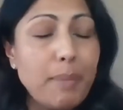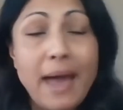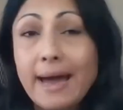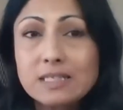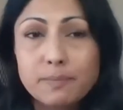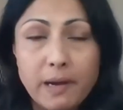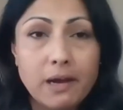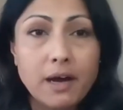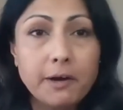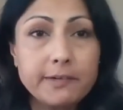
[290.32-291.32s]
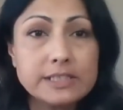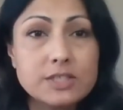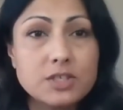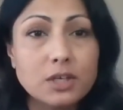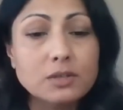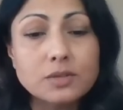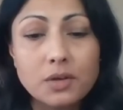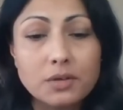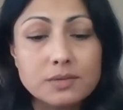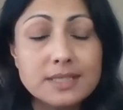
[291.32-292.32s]
passed by Congress. So,
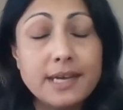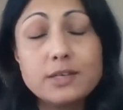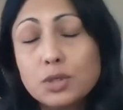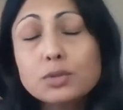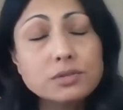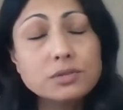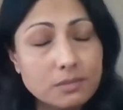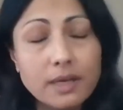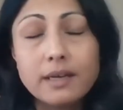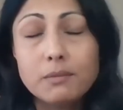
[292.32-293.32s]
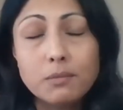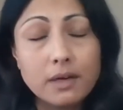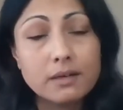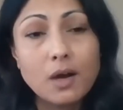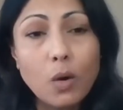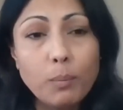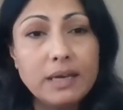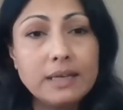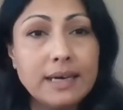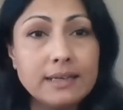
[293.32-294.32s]
stay tuned. We're
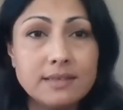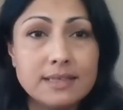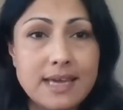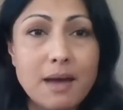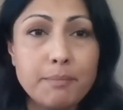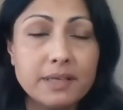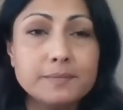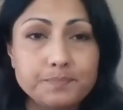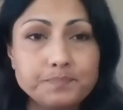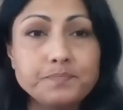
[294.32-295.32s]
hoping that things happen.